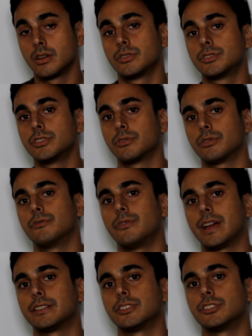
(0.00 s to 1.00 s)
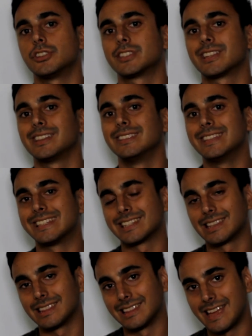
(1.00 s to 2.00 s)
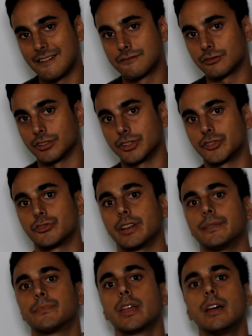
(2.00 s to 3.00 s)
to your advantage. It's leverage, right?